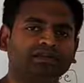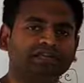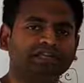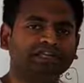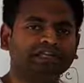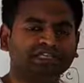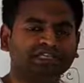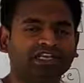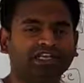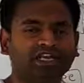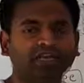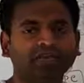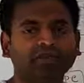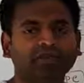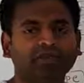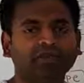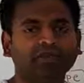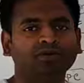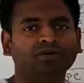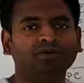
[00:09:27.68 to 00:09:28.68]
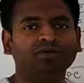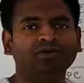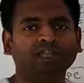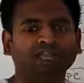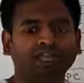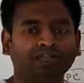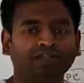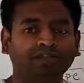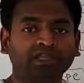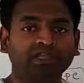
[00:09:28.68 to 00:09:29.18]
Recently in my home,
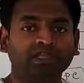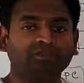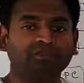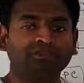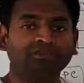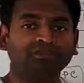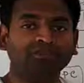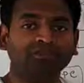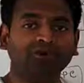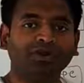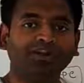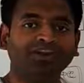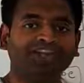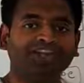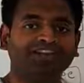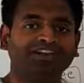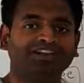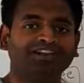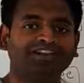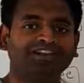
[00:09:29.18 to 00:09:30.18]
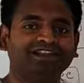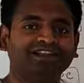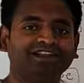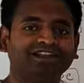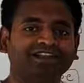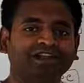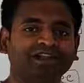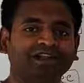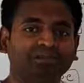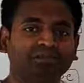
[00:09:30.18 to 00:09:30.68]
the aquarium is broken
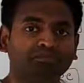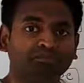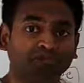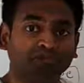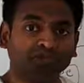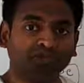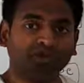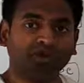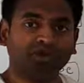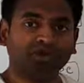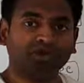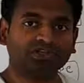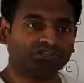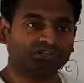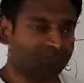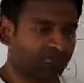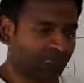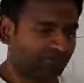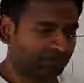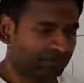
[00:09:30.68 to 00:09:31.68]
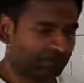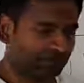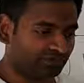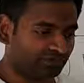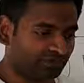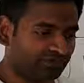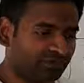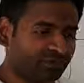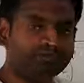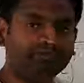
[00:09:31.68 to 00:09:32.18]
because of
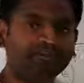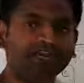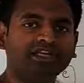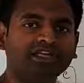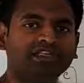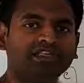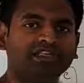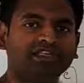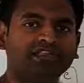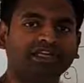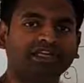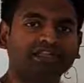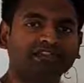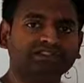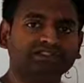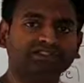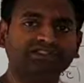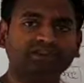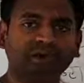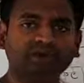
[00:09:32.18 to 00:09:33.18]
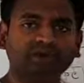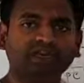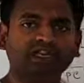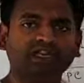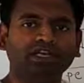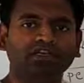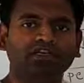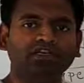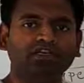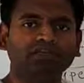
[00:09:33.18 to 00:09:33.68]
the vibration, that is the sound
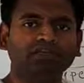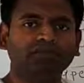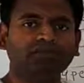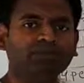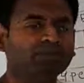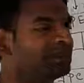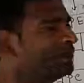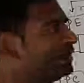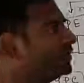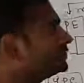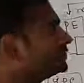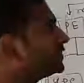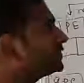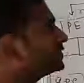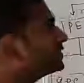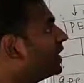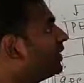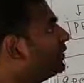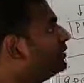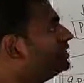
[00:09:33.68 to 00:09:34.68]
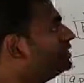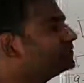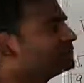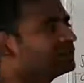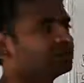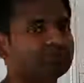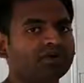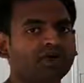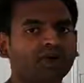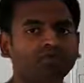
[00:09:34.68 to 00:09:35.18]
energy. So sound is
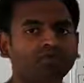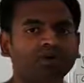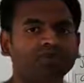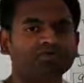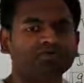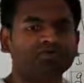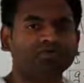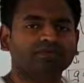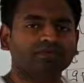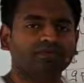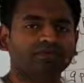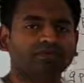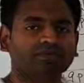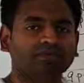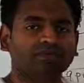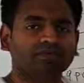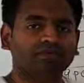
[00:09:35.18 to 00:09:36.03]
a form of